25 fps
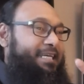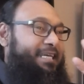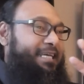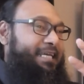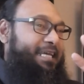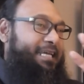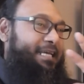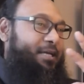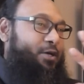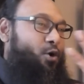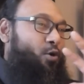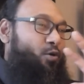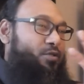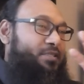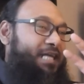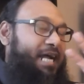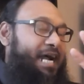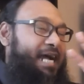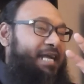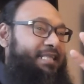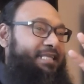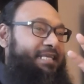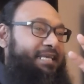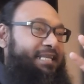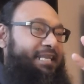it goes
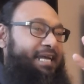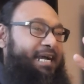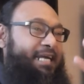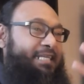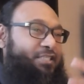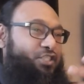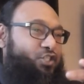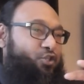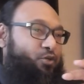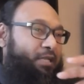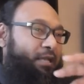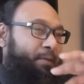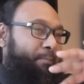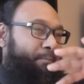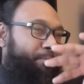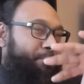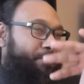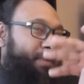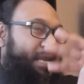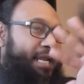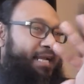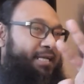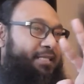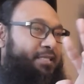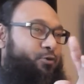hand in hand. So they
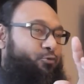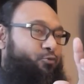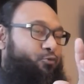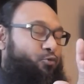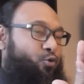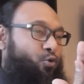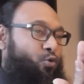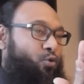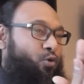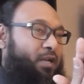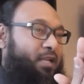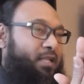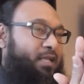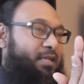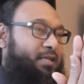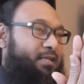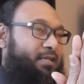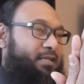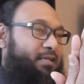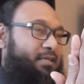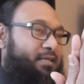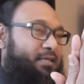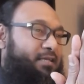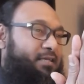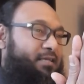make the rule
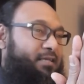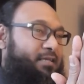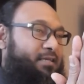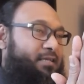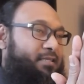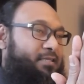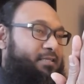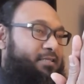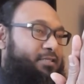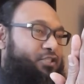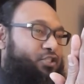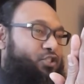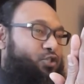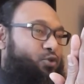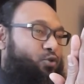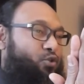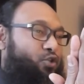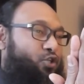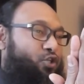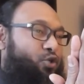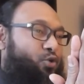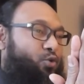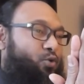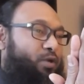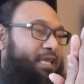to suit
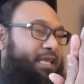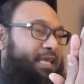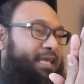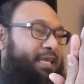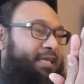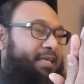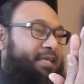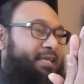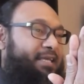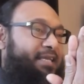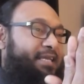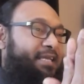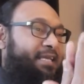UK.